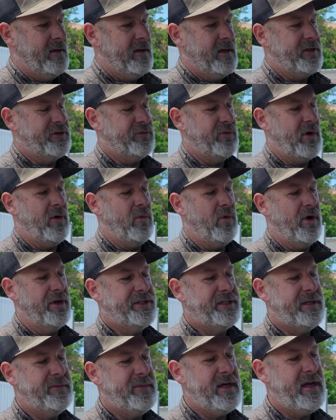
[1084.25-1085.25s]
it's where it
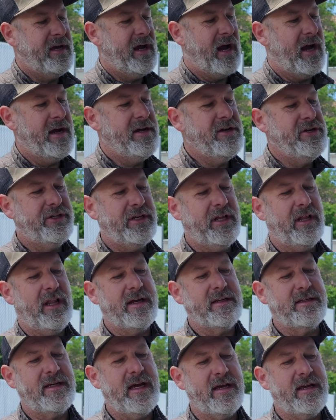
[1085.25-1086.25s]
wants to be. I usually
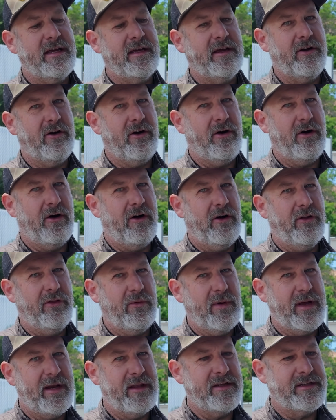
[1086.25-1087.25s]
like taking it all the
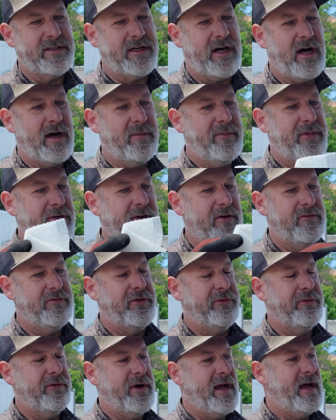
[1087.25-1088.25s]
way to the top of
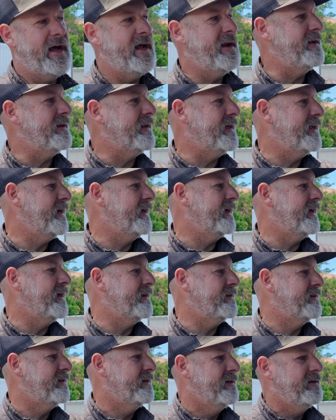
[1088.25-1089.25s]
the red and getting
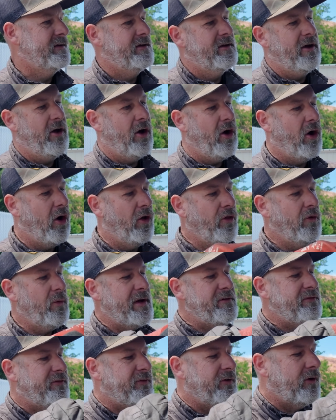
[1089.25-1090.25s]
it all the
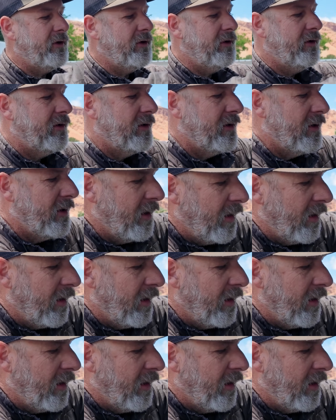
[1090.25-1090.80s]
way full.